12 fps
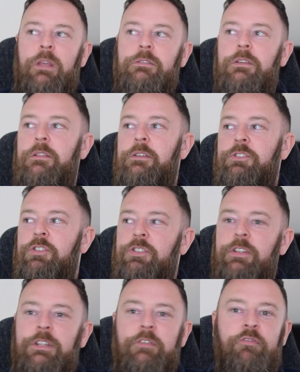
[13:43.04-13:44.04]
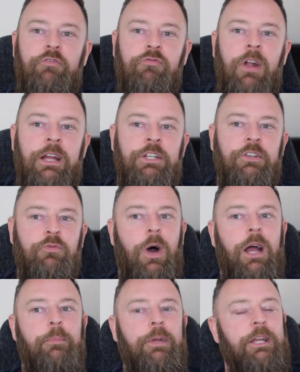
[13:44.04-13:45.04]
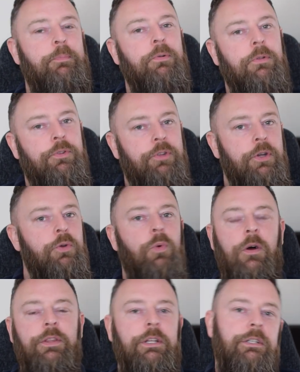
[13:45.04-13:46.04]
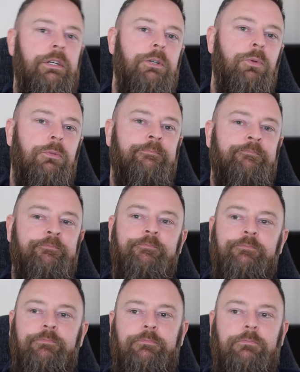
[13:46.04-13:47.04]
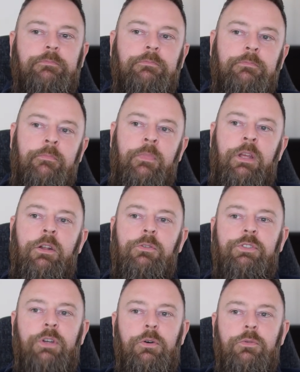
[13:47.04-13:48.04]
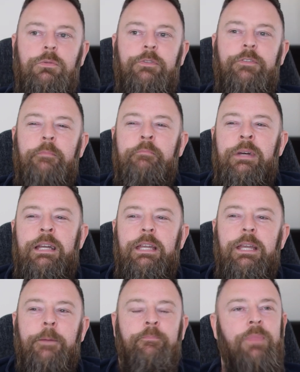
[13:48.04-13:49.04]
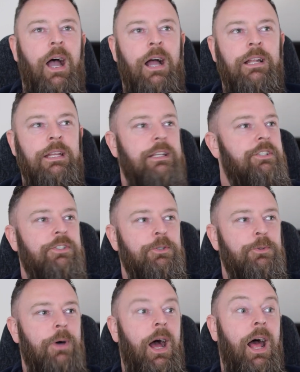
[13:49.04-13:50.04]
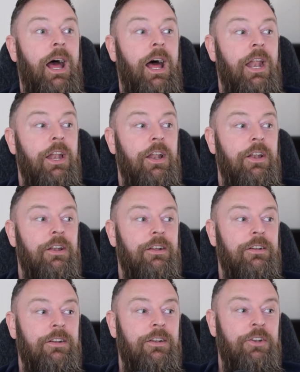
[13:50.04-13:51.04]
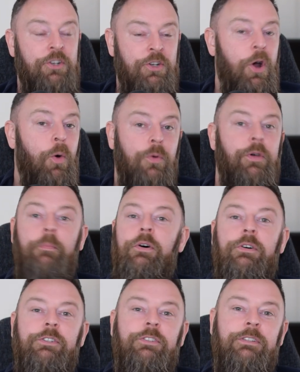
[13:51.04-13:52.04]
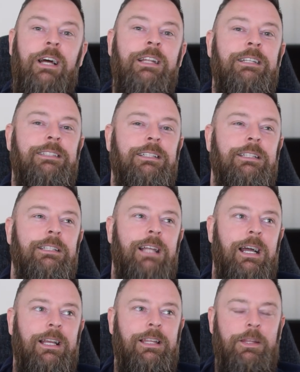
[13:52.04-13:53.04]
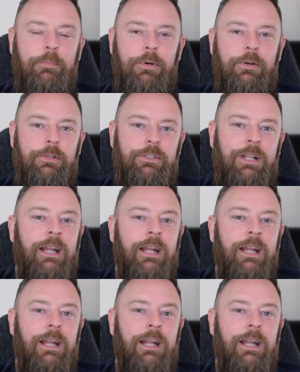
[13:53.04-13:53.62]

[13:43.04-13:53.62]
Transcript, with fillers: So there's just a different range of why people do what they do. You know, so for me, I need to know the person. I need to like the person.